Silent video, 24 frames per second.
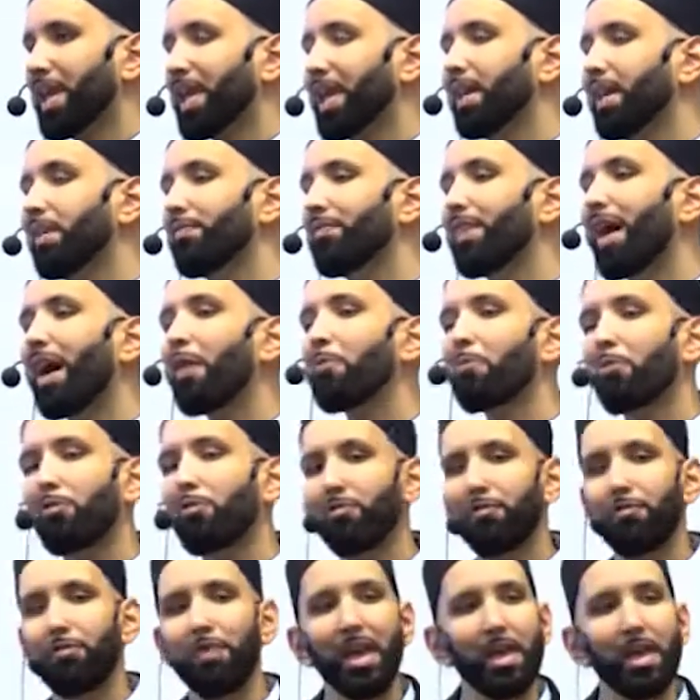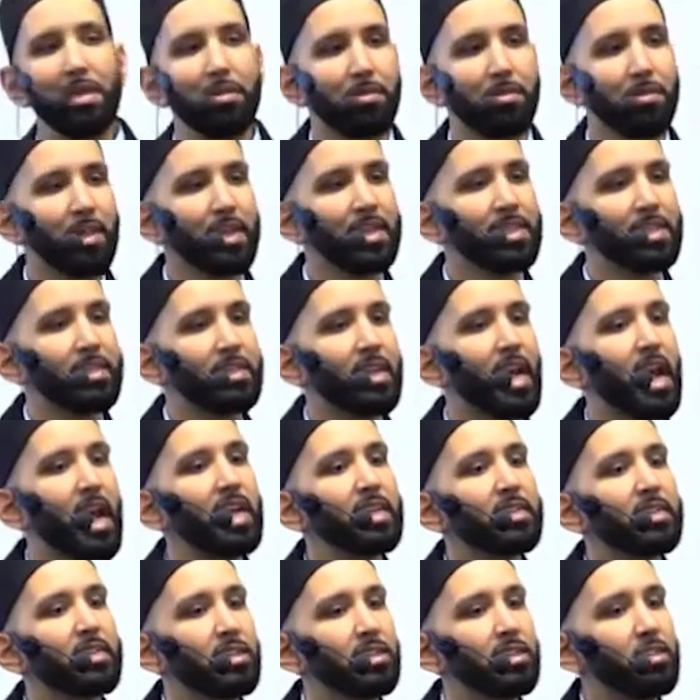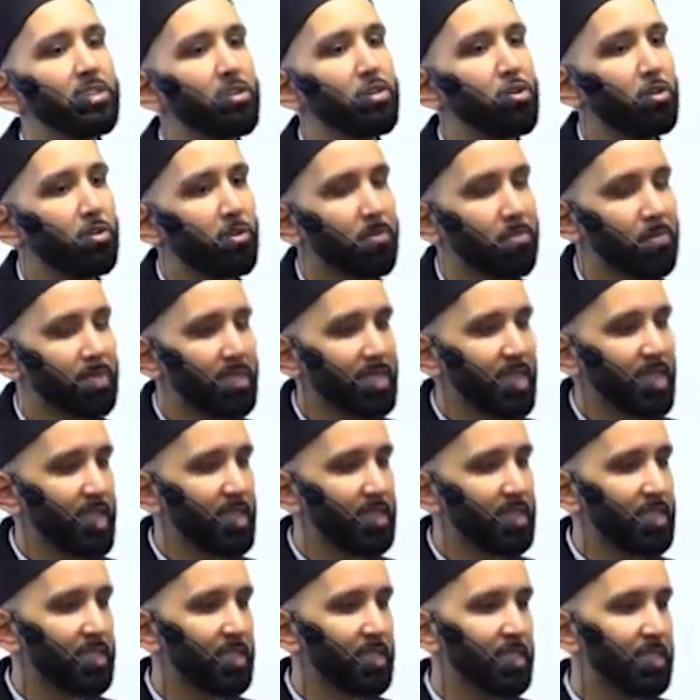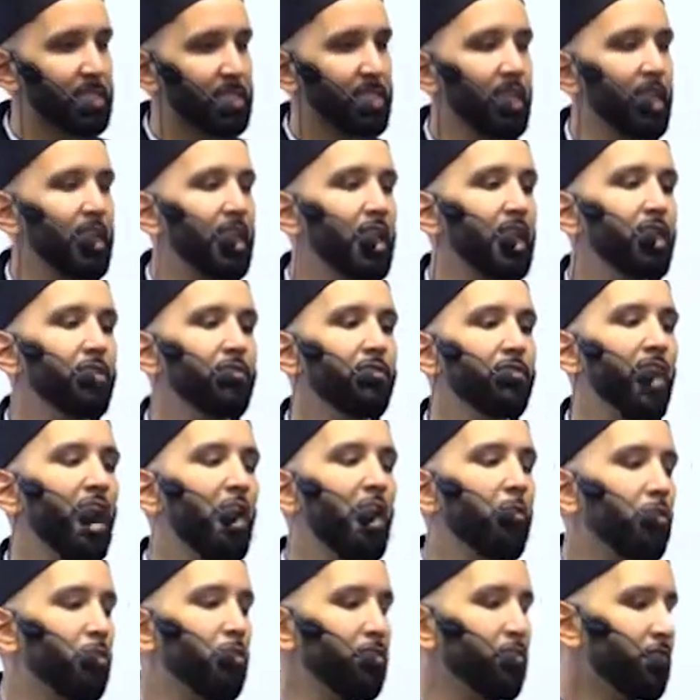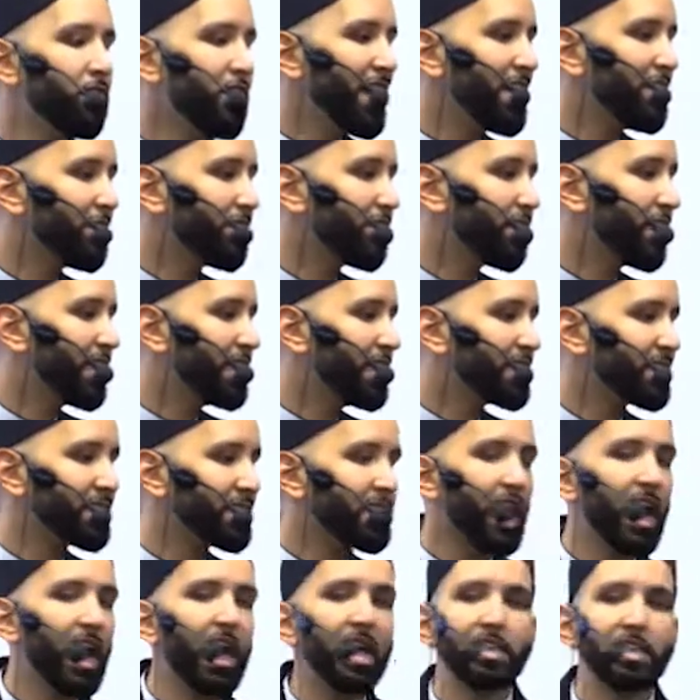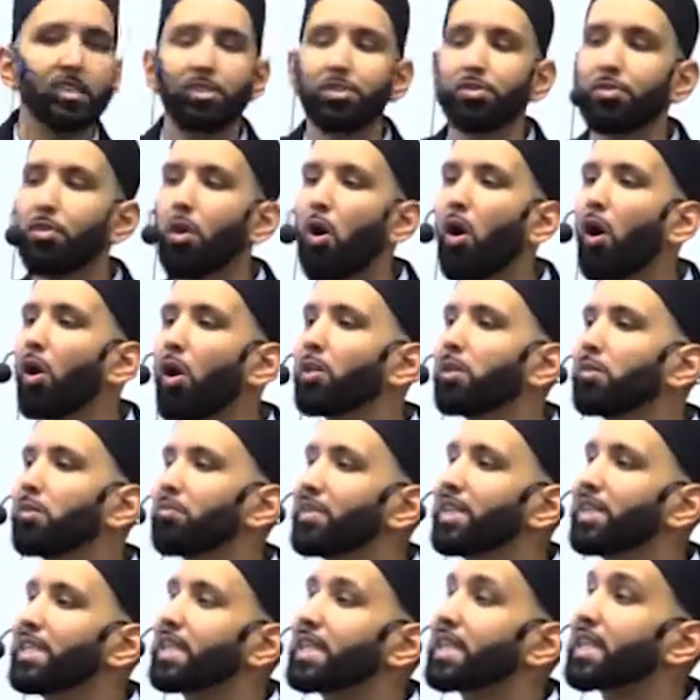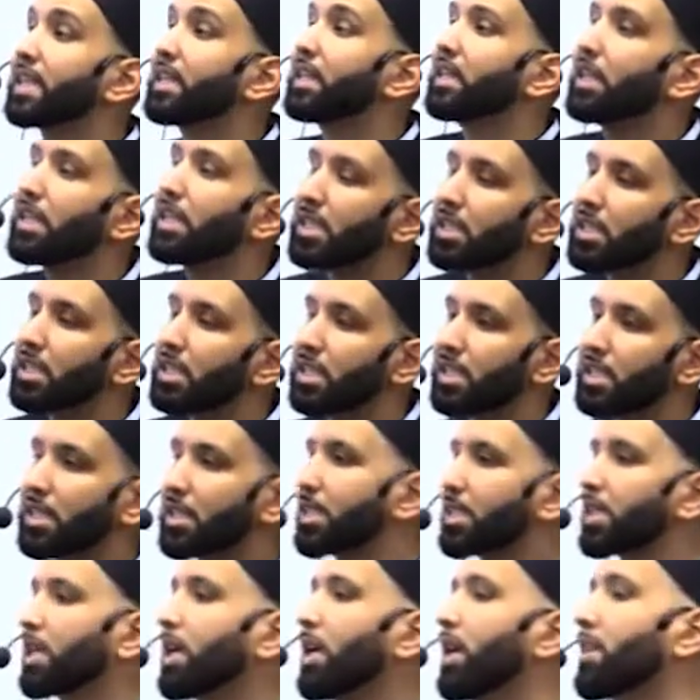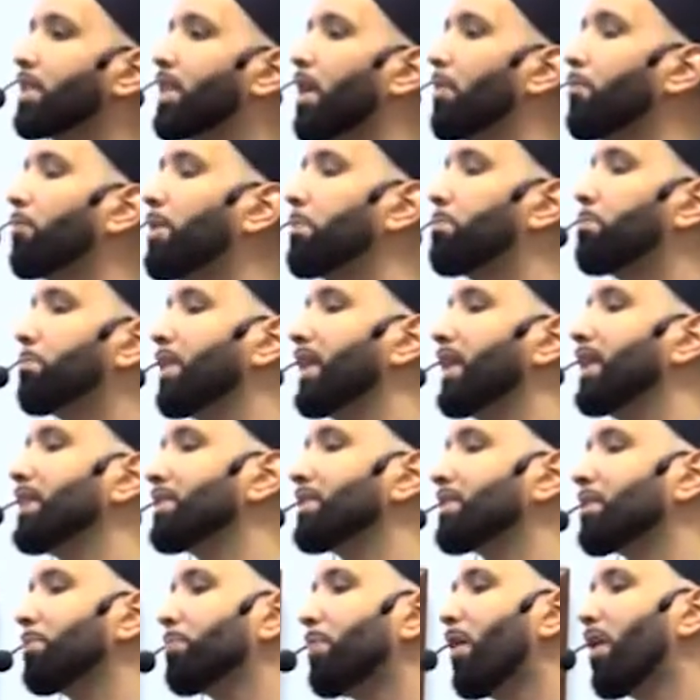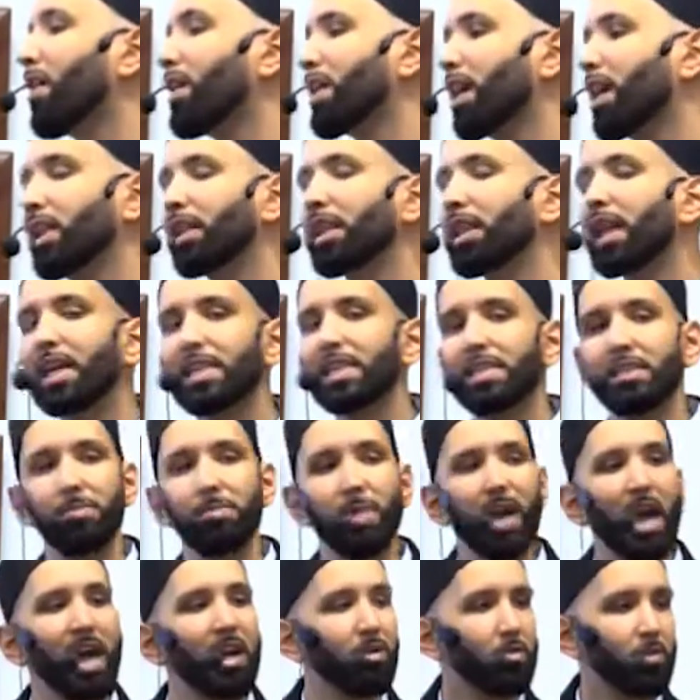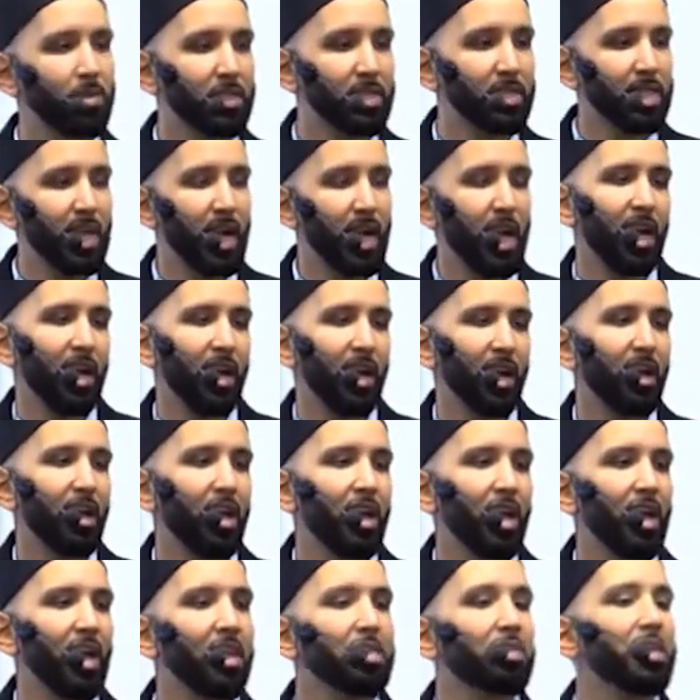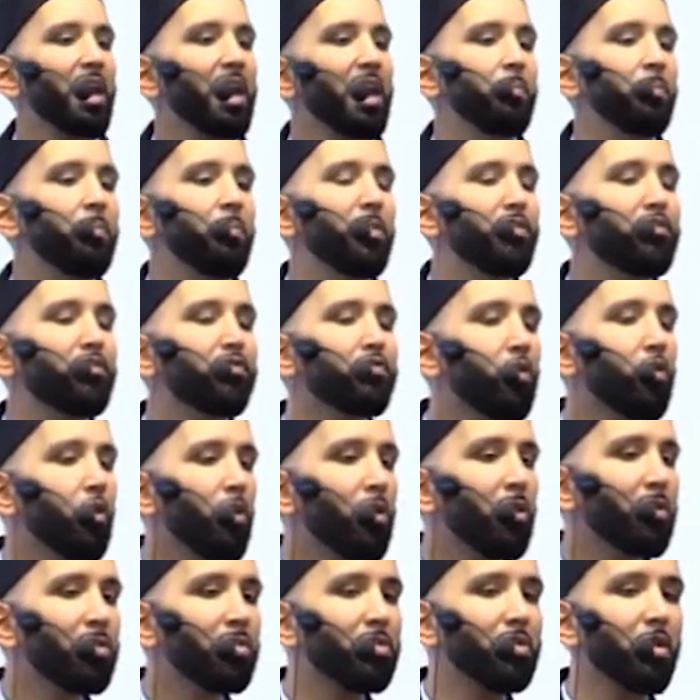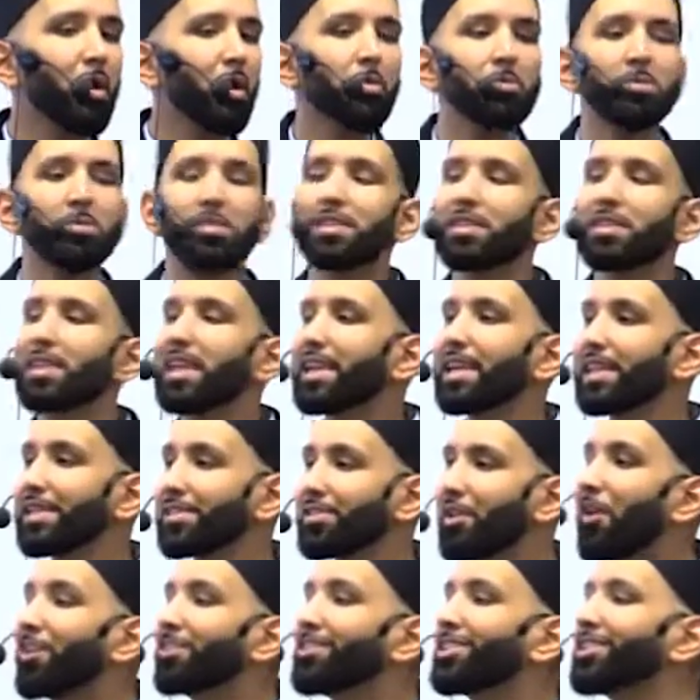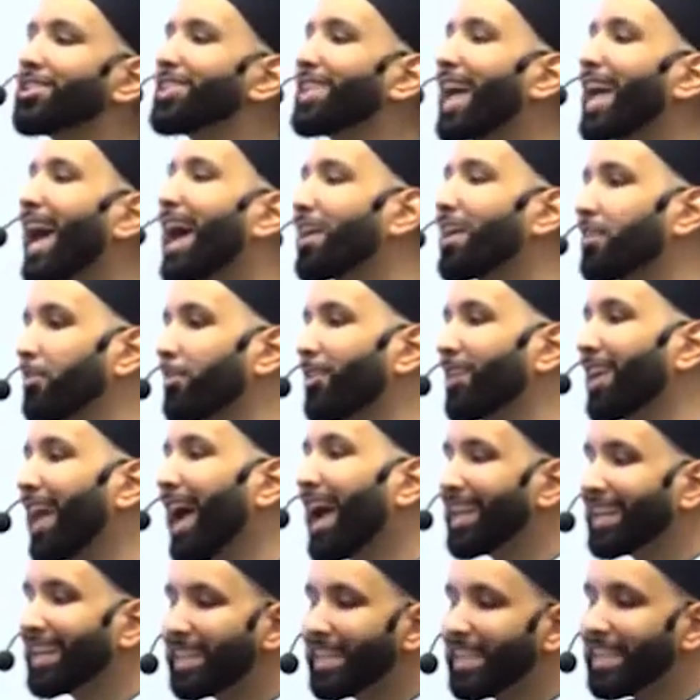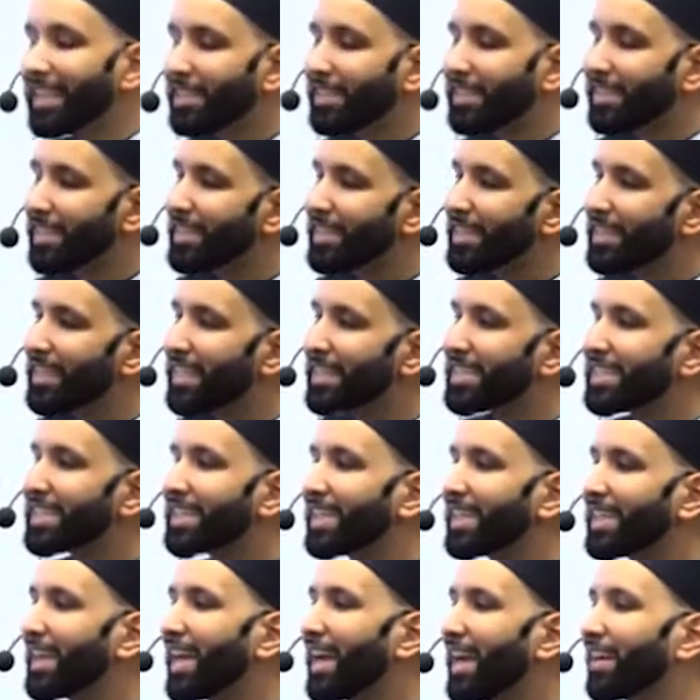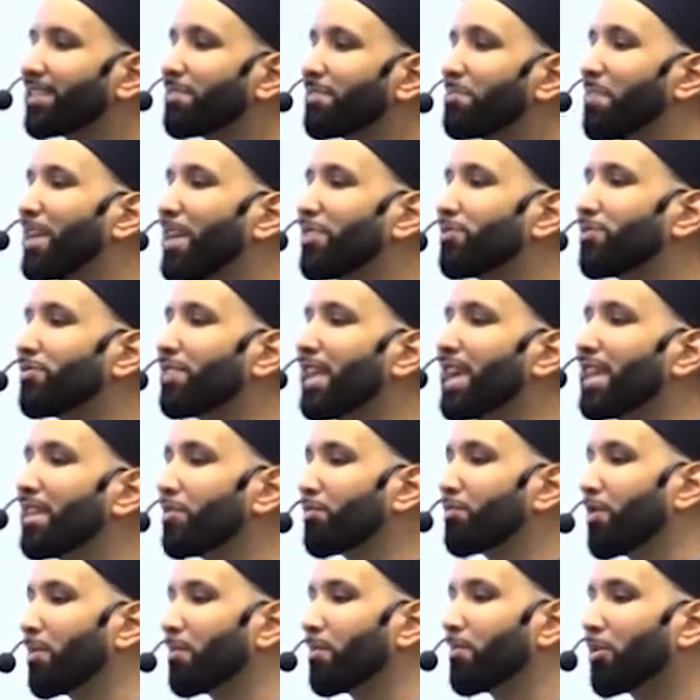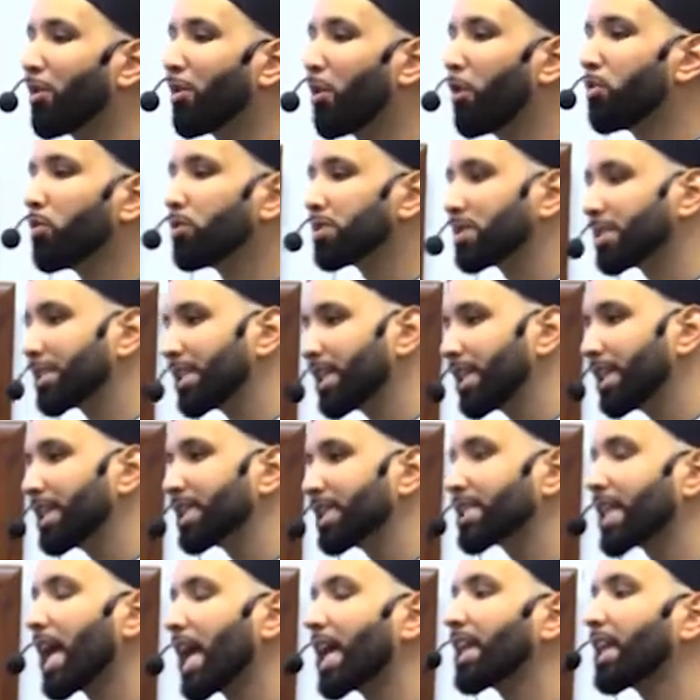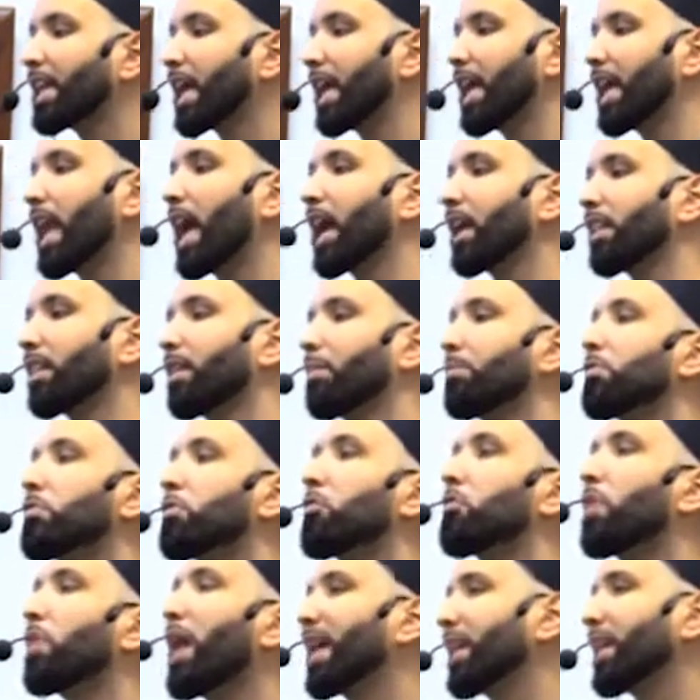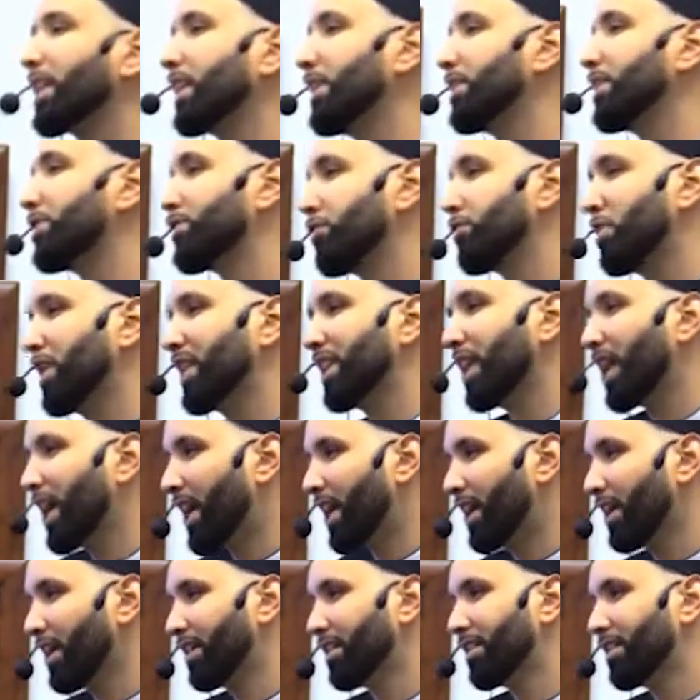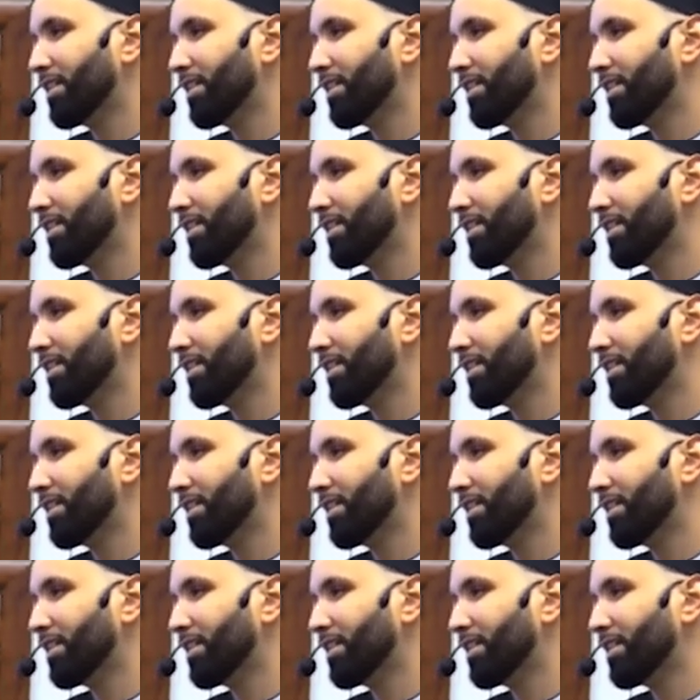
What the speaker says: If our faith is tied to circumstances, if our faith is tied to all of these conditions that we place upon Allah subhanahu wa ta'ala, then before those things are shattered, I need to disconnect my faith from those things and connect them directly to Allah.